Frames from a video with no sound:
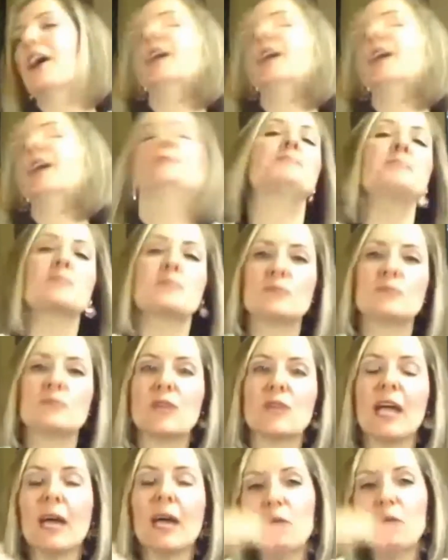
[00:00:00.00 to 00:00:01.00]
thought.
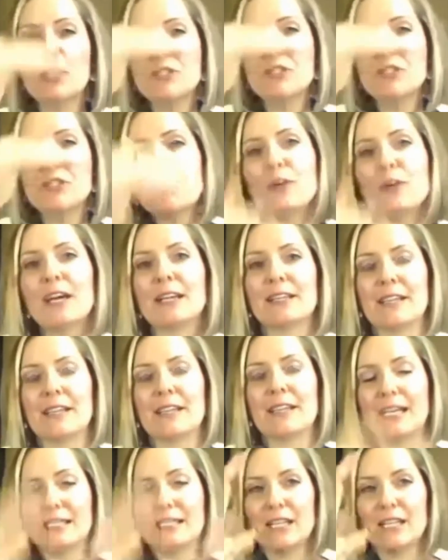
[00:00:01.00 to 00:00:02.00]
And once you've
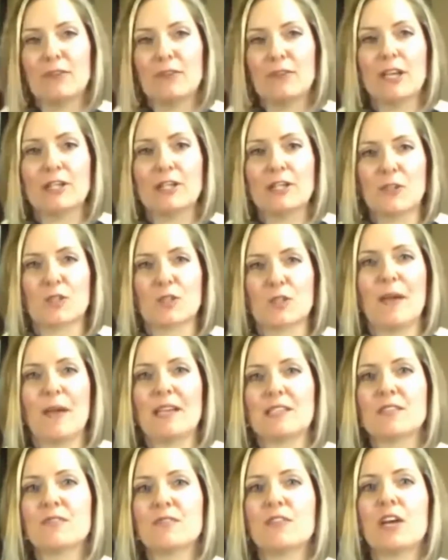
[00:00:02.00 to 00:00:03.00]
identified your
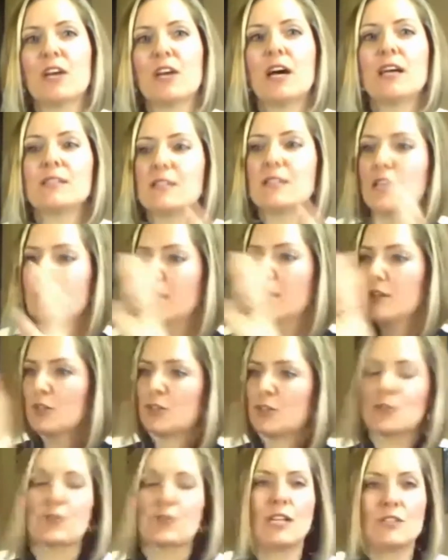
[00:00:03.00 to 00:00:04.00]
expansive thoughts,
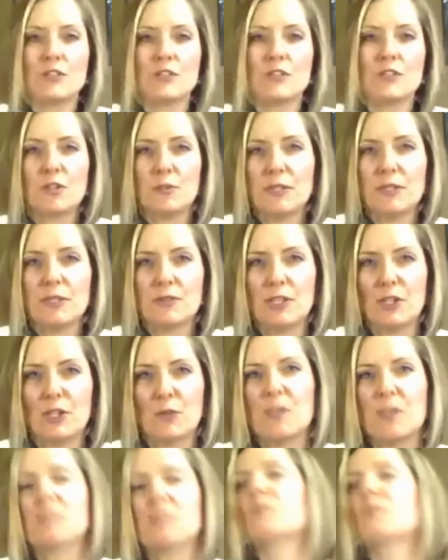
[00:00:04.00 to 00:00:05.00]
transfer them onto
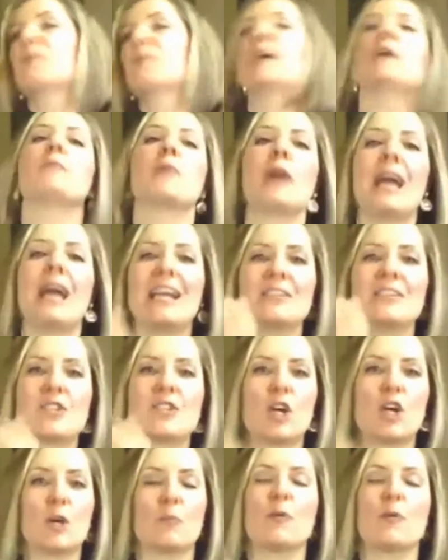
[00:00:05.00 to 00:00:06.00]
another piece of paper and
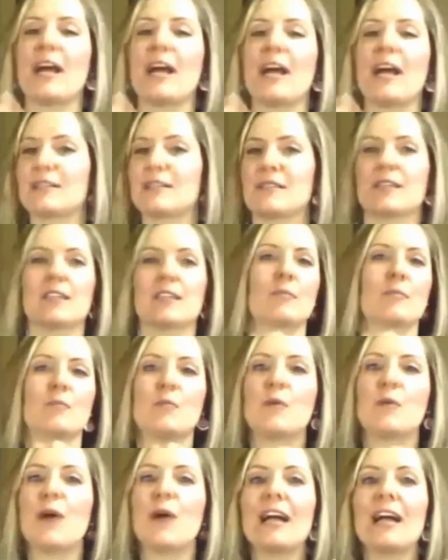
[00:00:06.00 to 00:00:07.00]
start practicing
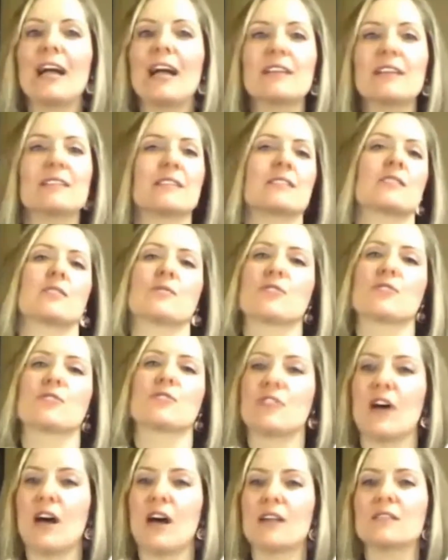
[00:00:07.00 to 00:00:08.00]
them. Practice those
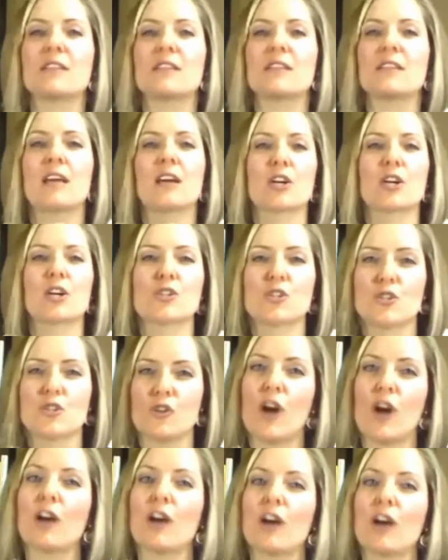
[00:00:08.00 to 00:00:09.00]
thoughts that are
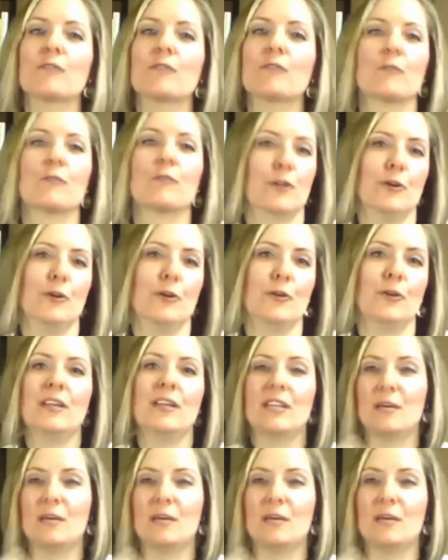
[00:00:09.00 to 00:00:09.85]
strong for you,